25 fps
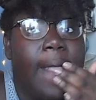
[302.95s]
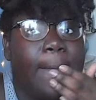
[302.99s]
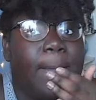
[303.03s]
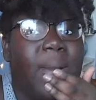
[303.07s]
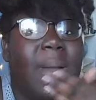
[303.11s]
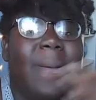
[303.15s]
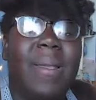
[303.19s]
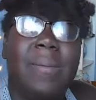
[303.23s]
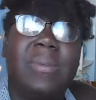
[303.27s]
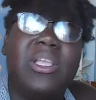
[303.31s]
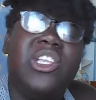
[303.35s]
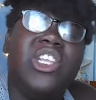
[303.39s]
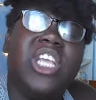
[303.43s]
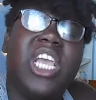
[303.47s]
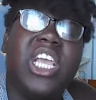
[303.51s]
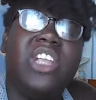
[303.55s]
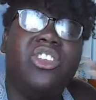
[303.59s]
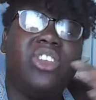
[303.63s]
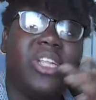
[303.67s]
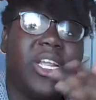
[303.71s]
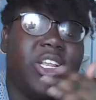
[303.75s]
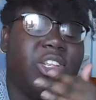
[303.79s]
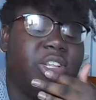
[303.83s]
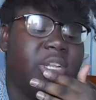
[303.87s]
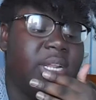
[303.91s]
But I might be
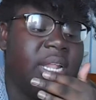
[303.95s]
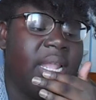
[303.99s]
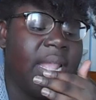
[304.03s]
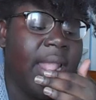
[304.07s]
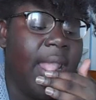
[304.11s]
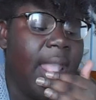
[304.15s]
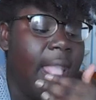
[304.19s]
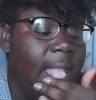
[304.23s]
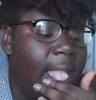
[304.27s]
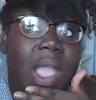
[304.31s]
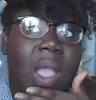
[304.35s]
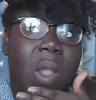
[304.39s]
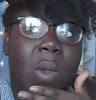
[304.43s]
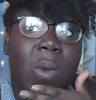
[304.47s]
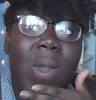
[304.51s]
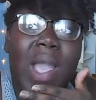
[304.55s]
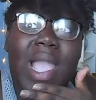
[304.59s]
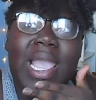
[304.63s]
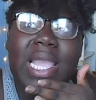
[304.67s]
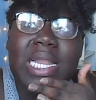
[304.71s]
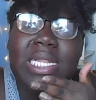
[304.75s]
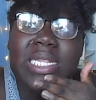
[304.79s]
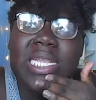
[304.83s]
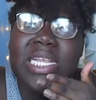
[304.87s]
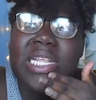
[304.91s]
changing actually. What
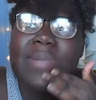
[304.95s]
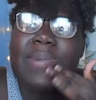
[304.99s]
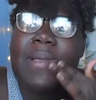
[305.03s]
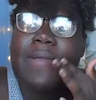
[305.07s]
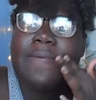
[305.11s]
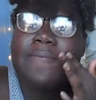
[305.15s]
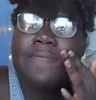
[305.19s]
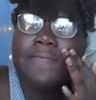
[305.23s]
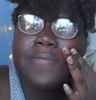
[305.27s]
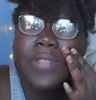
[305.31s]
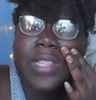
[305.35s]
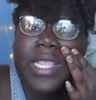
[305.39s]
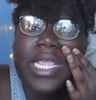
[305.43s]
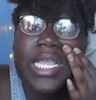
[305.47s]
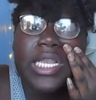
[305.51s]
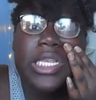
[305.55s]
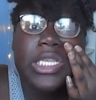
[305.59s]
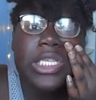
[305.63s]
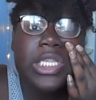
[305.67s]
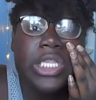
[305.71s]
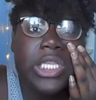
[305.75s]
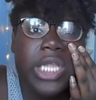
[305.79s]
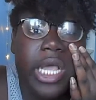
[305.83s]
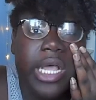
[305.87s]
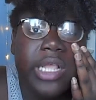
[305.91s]
I can say is that my
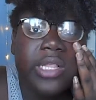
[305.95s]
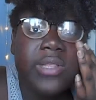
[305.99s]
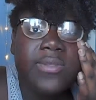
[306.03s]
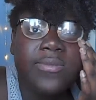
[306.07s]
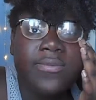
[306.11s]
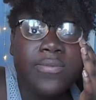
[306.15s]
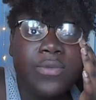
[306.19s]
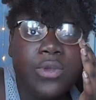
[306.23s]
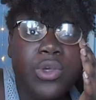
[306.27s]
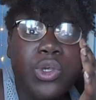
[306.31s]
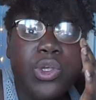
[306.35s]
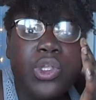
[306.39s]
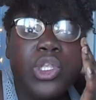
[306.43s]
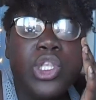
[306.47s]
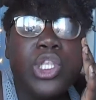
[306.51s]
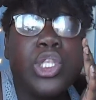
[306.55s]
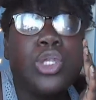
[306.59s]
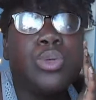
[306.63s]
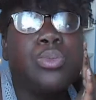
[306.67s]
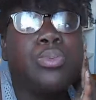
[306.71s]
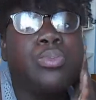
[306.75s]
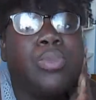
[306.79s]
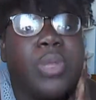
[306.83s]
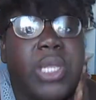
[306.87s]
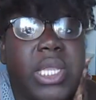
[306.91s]
skin does feel
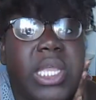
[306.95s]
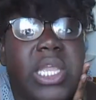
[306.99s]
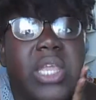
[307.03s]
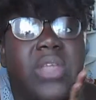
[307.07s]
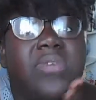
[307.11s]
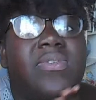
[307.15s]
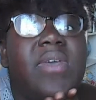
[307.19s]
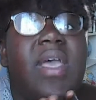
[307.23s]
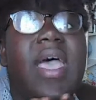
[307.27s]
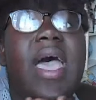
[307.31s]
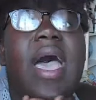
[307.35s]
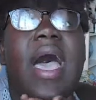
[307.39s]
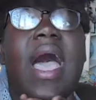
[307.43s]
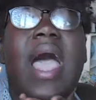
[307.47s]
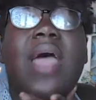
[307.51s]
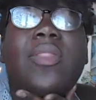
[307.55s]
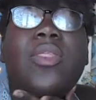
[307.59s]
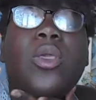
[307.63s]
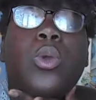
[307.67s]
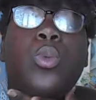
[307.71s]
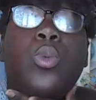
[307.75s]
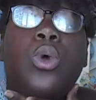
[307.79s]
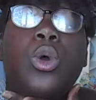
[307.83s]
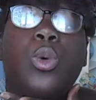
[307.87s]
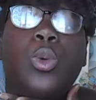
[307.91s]
smooth. I
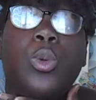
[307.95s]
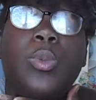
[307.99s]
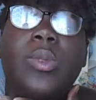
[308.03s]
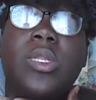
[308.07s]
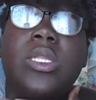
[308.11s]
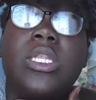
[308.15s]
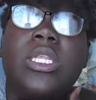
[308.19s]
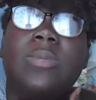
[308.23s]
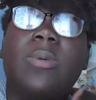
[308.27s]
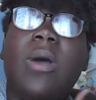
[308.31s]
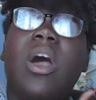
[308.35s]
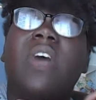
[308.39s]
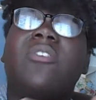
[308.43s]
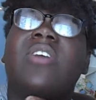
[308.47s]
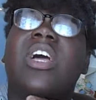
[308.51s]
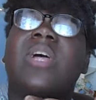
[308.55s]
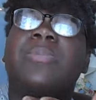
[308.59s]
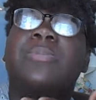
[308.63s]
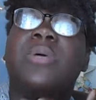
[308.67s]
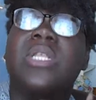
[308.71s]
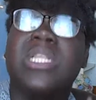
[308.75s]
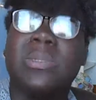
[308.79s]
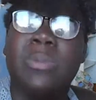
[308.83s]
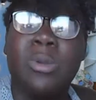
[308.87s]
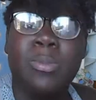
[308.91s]
think what would be inspired if I
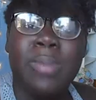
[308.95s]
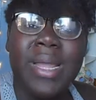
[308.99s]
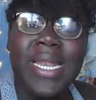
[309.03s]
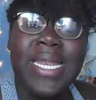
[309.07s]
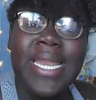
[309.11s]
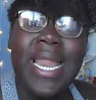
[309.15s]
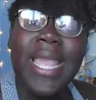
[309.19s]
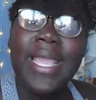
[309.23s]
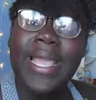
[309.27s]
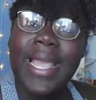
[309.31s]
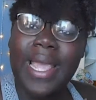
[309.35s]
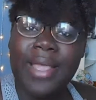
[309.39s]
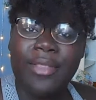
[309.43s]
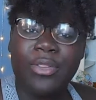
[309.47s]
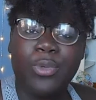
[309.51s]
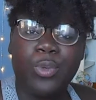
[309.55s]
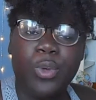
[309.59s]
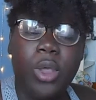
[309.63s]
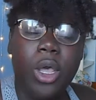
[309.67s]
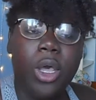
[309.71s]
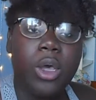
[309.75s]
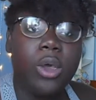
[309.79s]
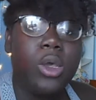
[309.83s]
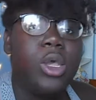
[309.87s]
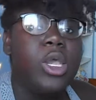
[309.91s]
put some on my neck as
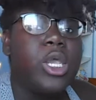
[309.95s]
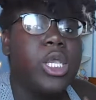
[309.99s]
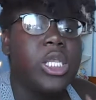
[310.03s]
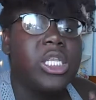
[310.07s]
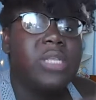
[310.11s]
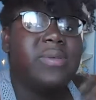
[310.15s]
well.